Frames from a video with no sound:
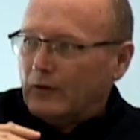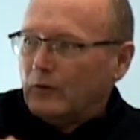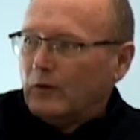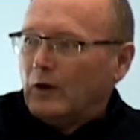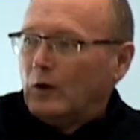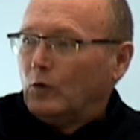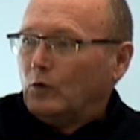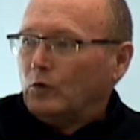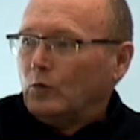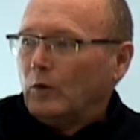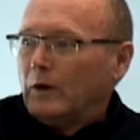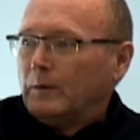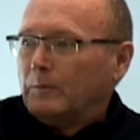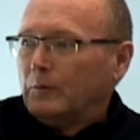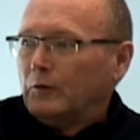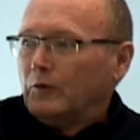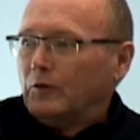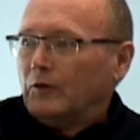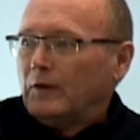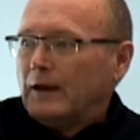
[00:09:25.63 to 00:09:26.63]
to twenty
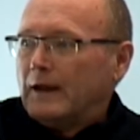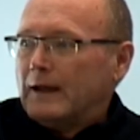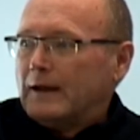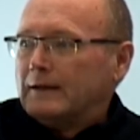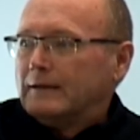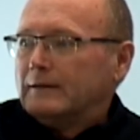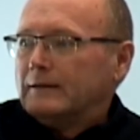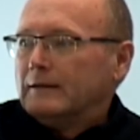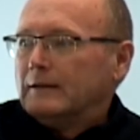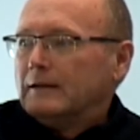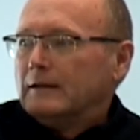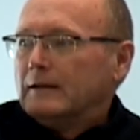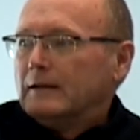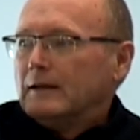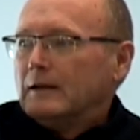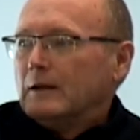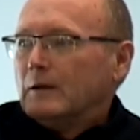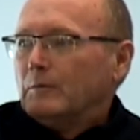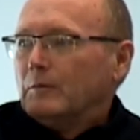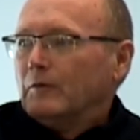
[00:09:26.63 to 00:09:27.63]
percent?
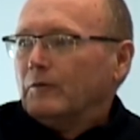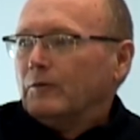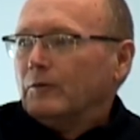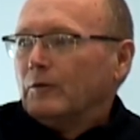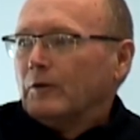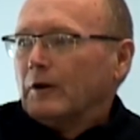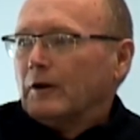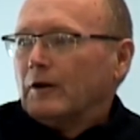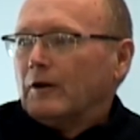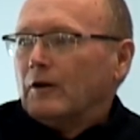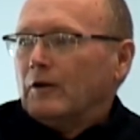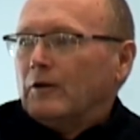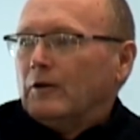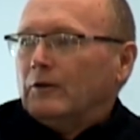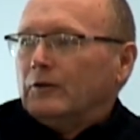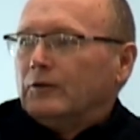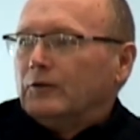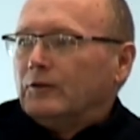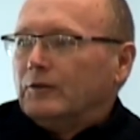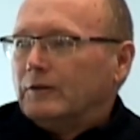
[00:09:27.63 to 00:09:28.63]
No, we have we
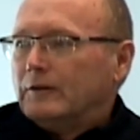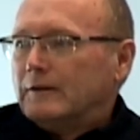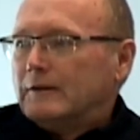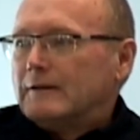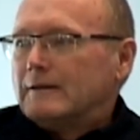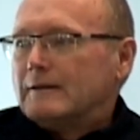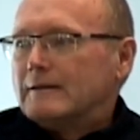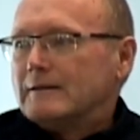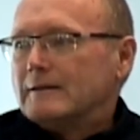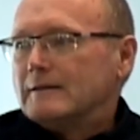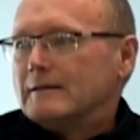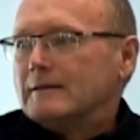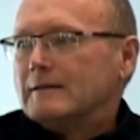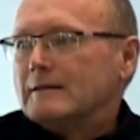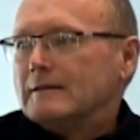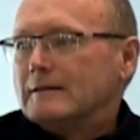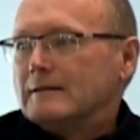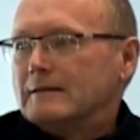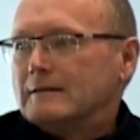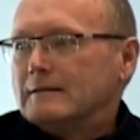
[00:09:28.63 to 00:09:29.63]
Pulse. have uh, two